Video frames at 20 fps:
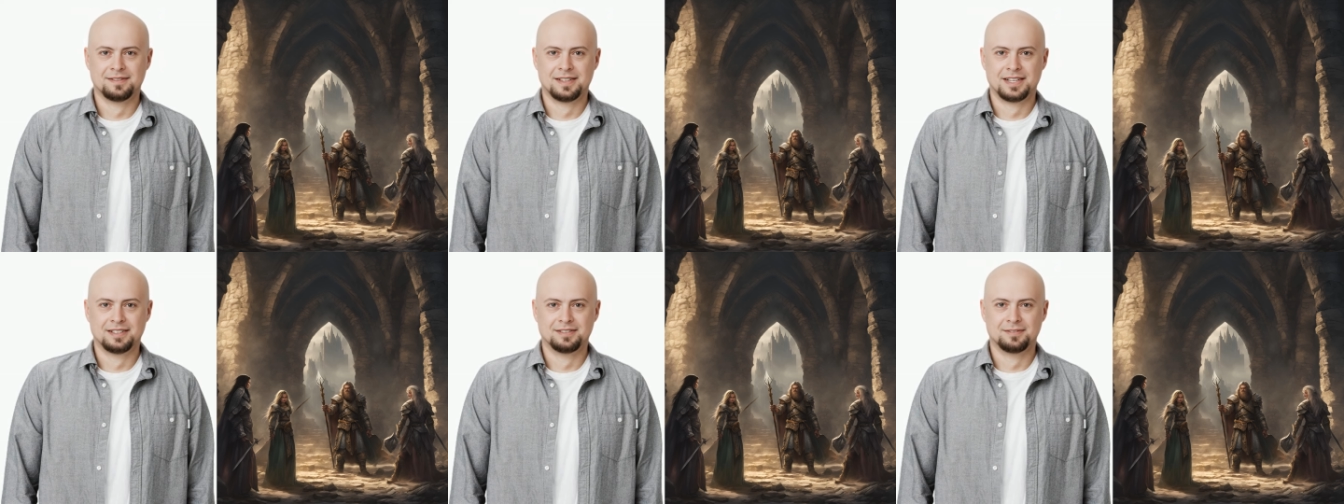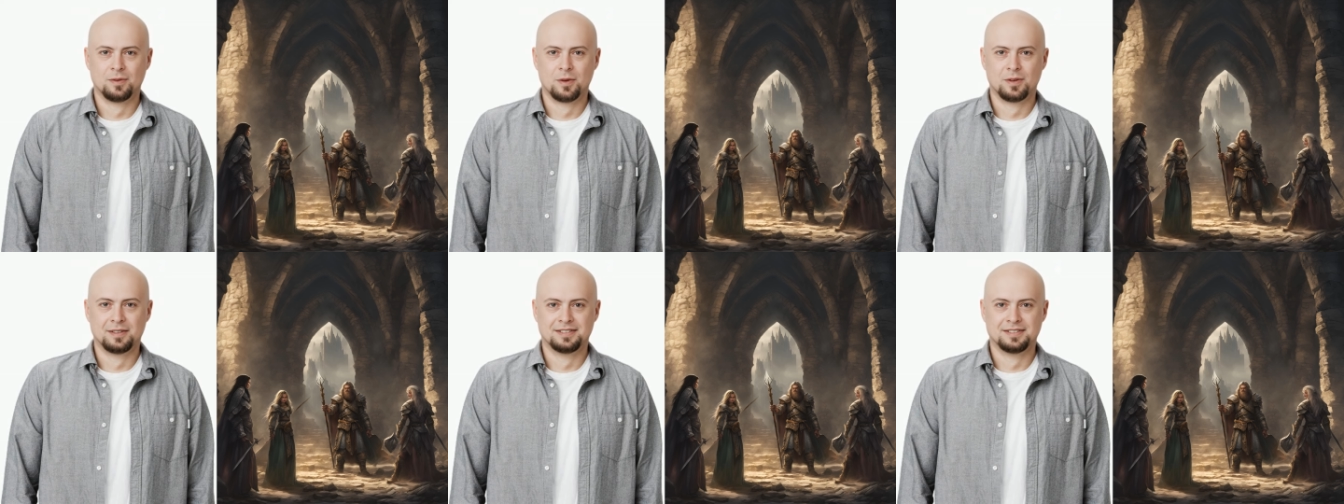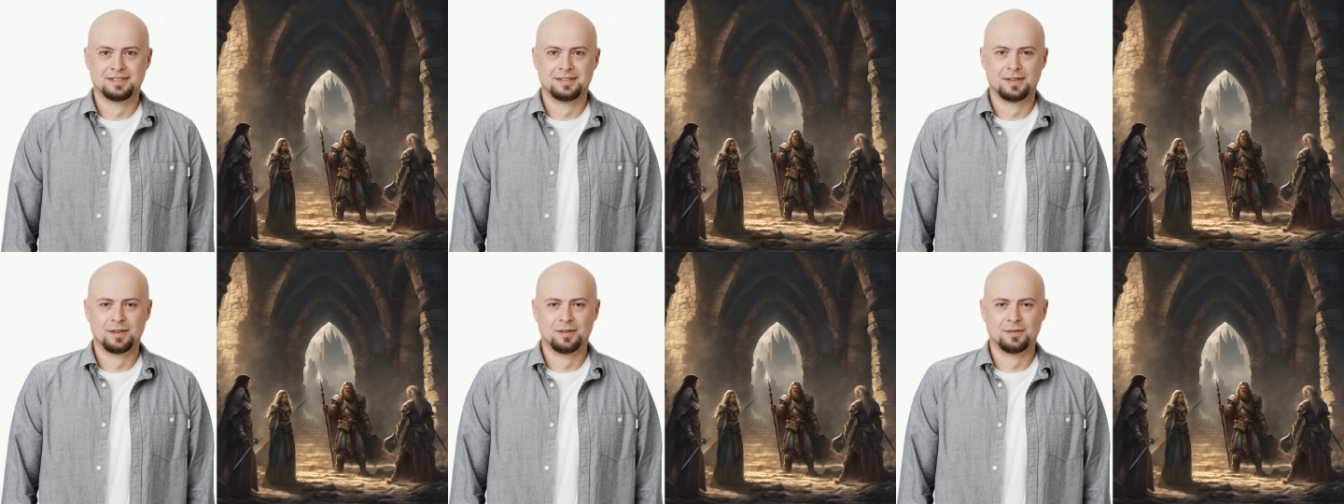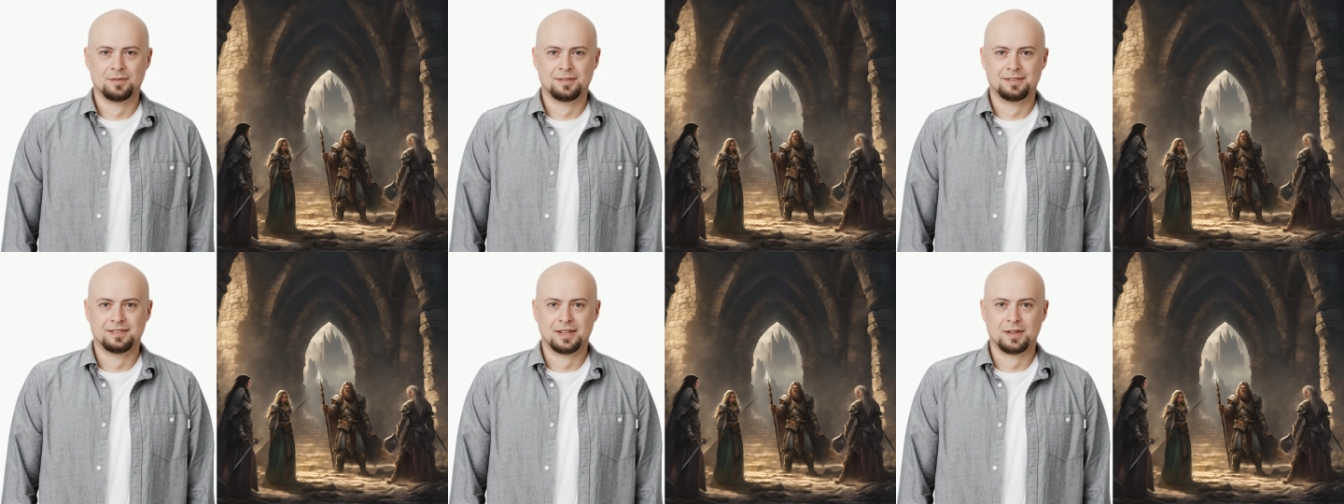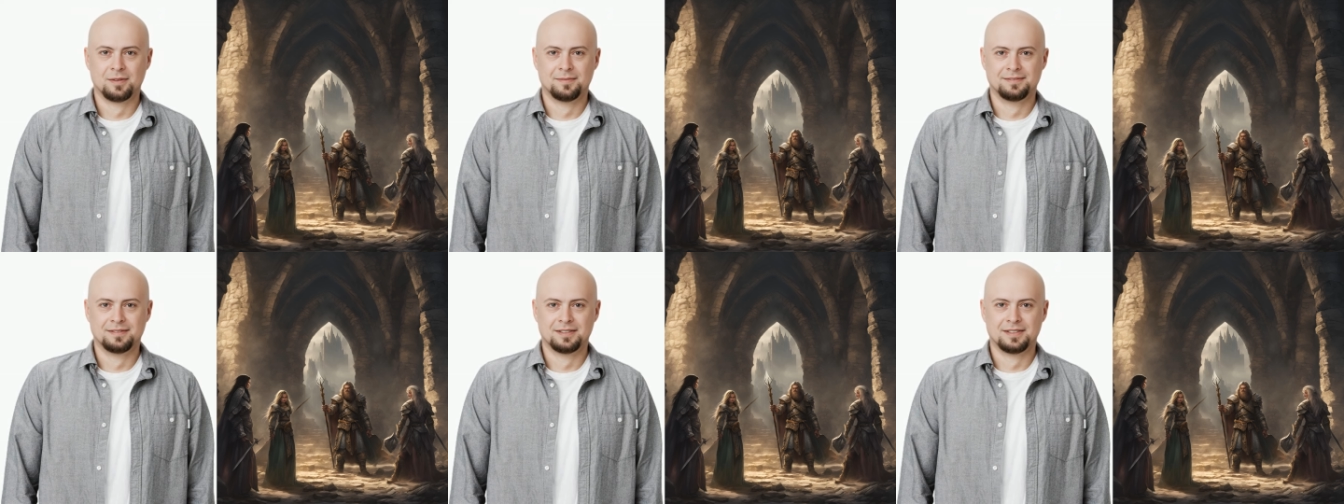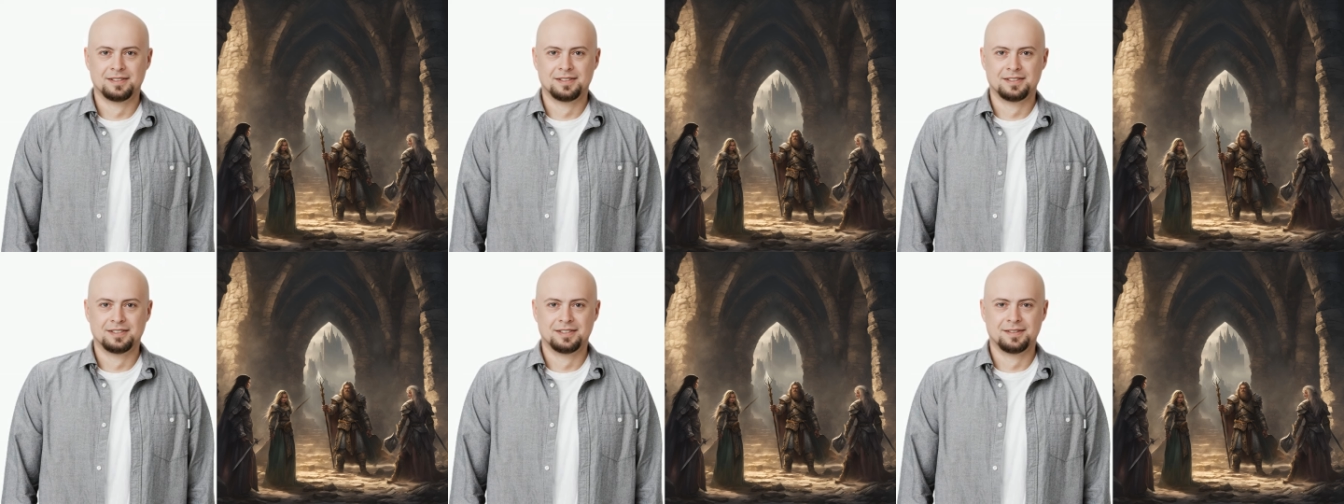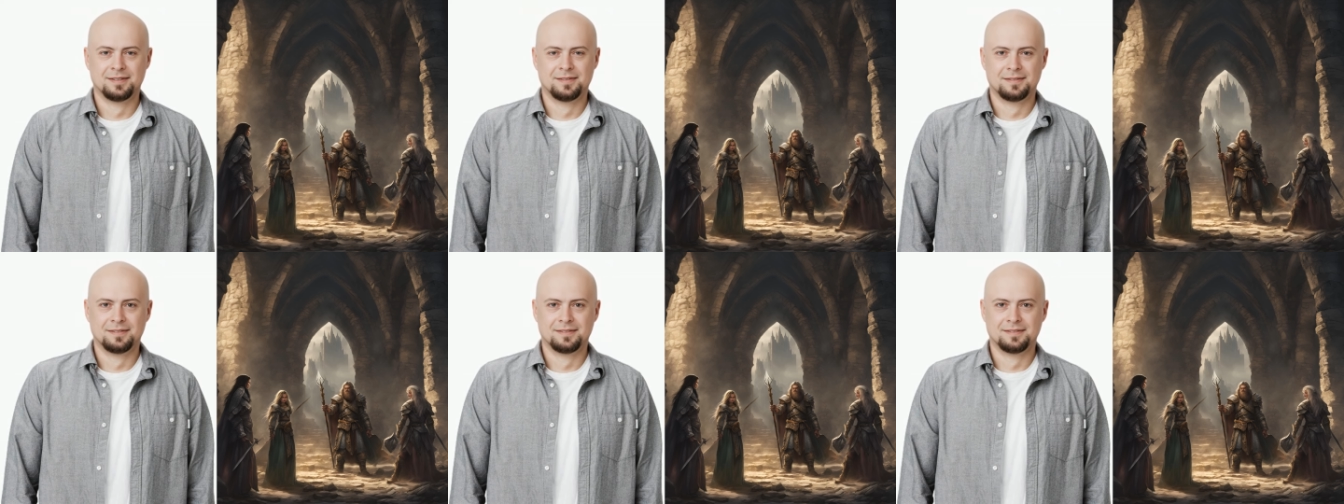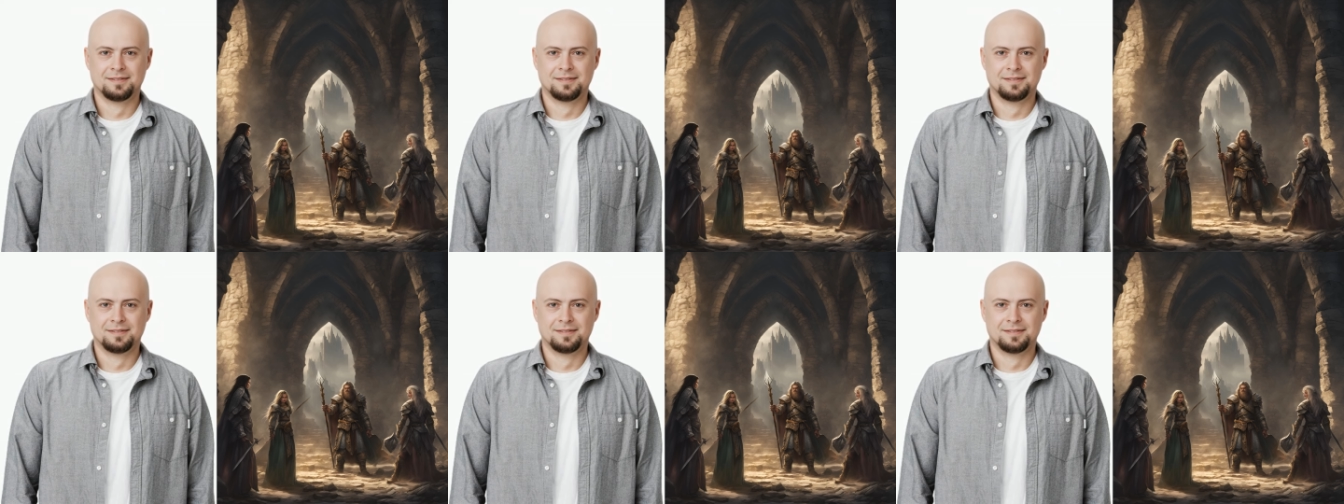his voice filled with confidence.